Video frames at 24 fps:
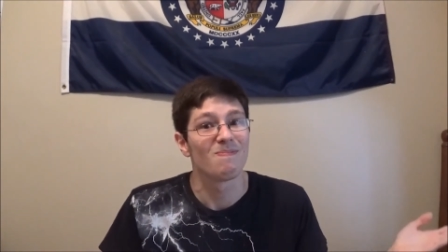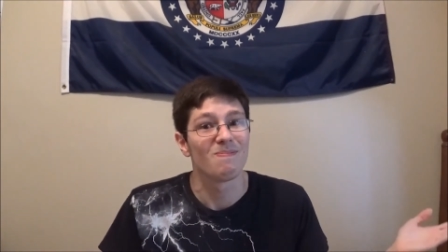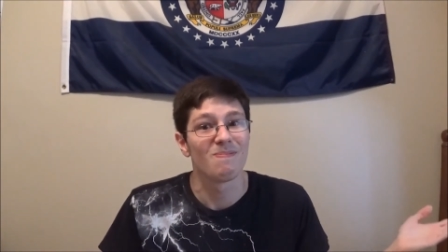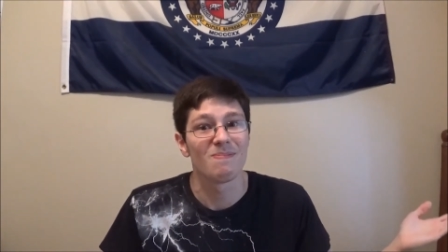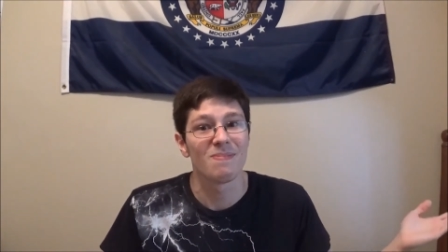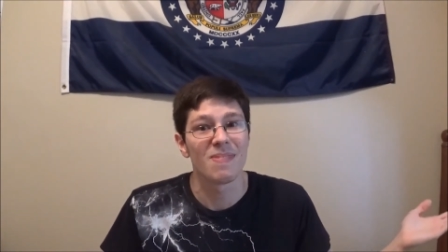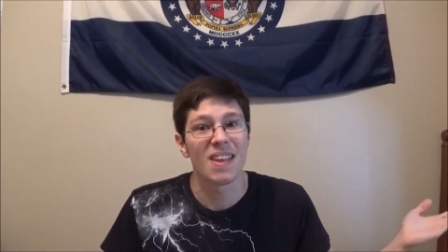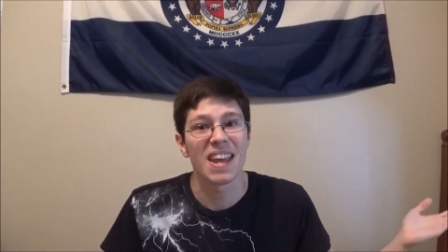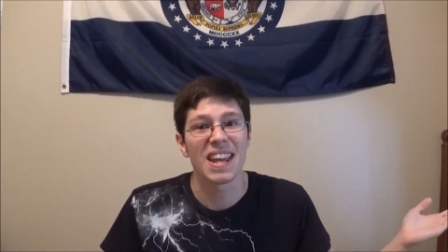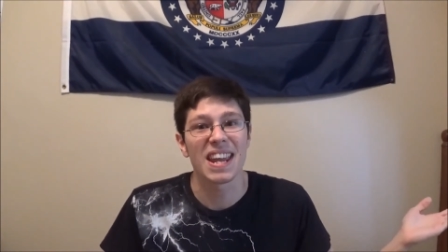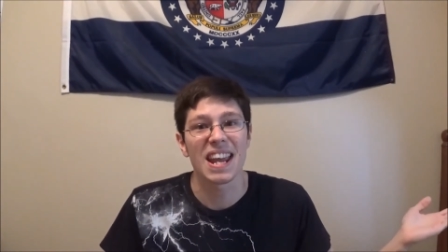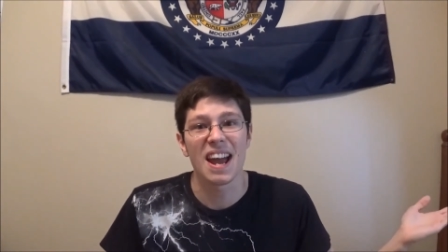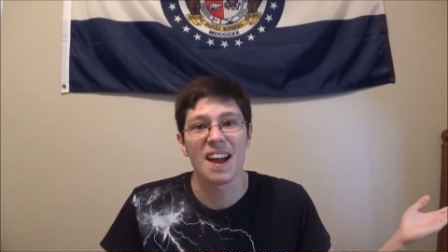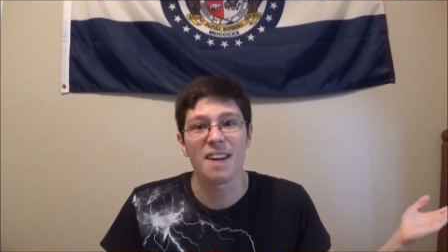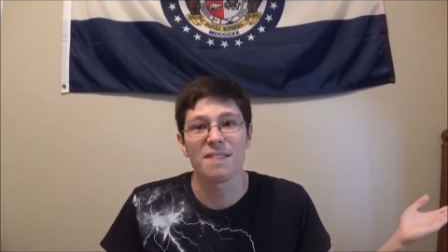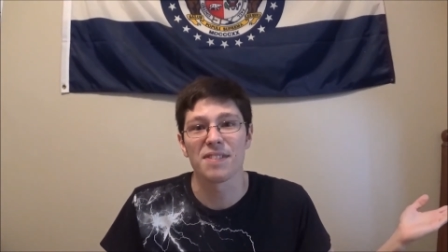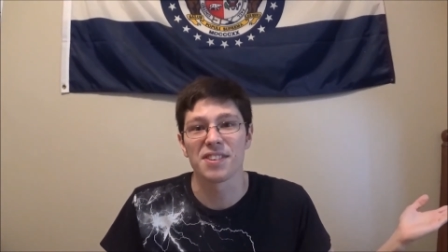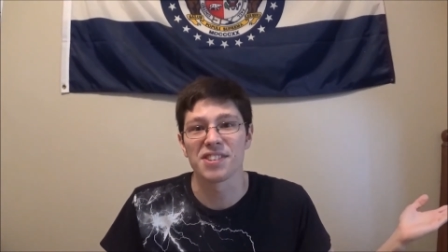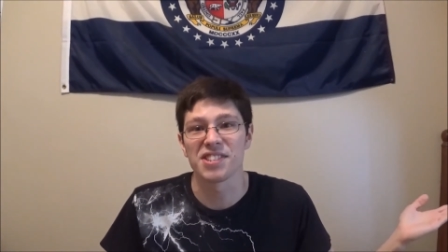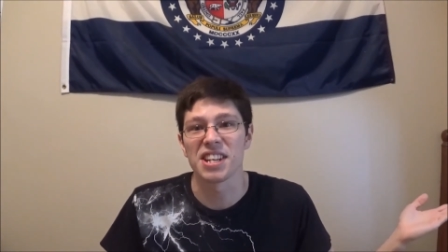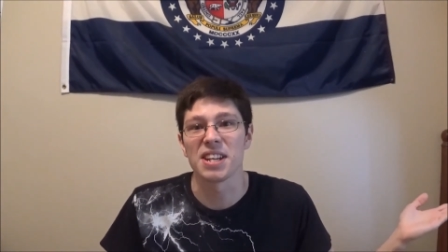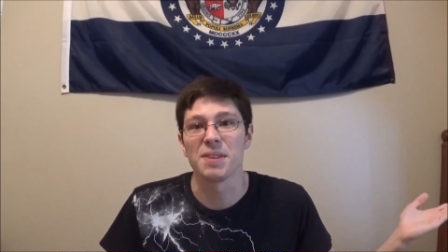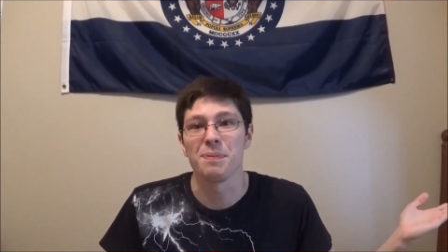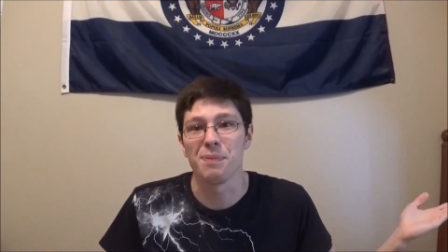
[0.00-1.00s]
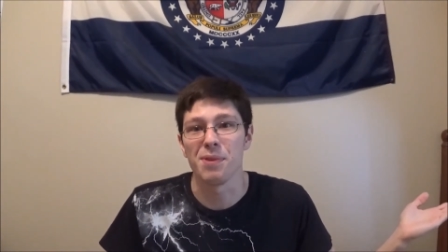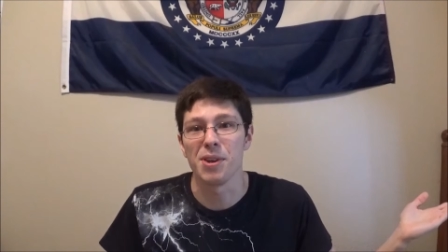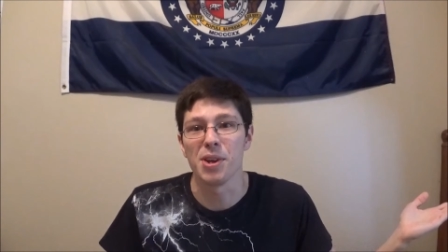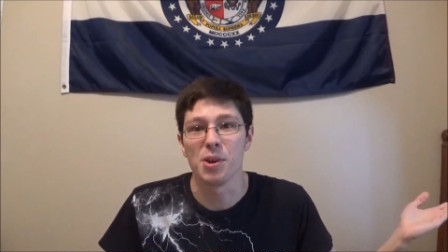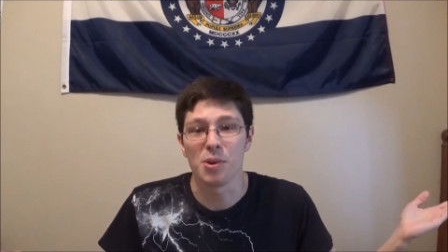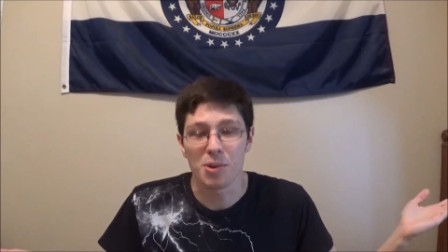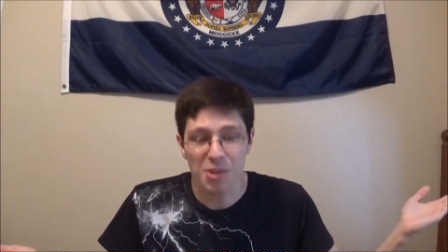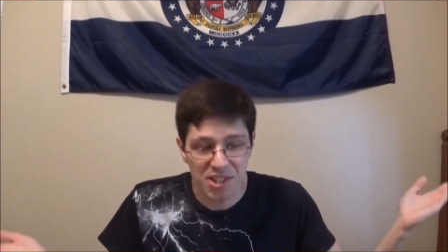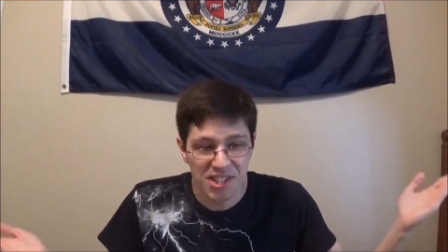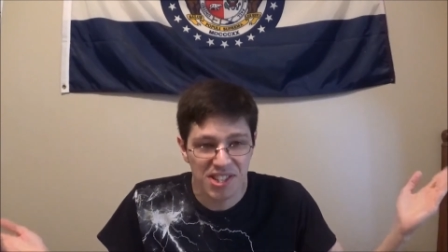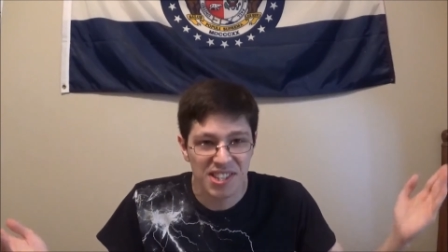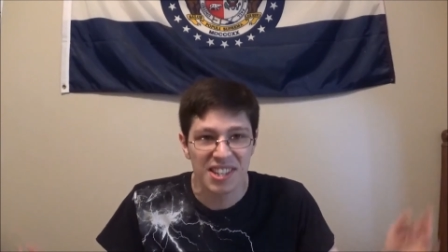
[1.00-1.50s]
they have the same
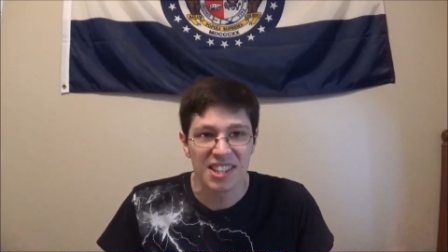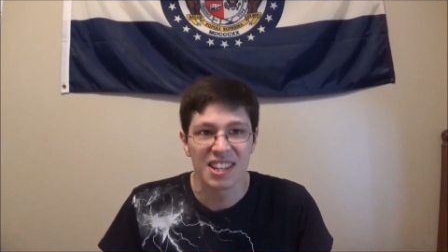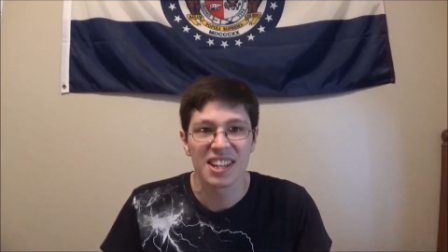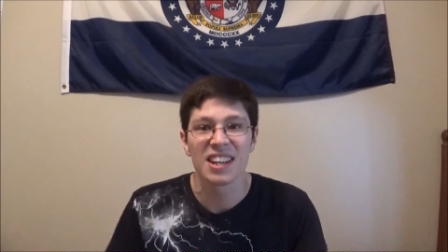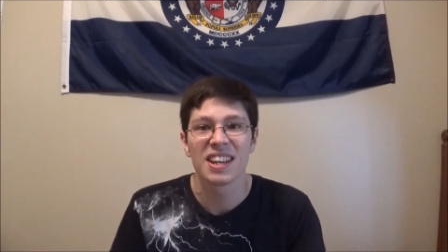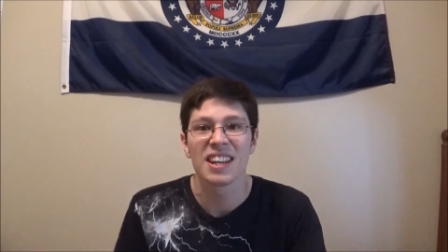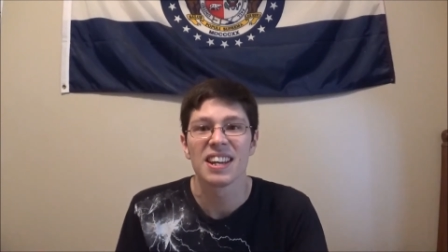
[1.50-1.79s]
views.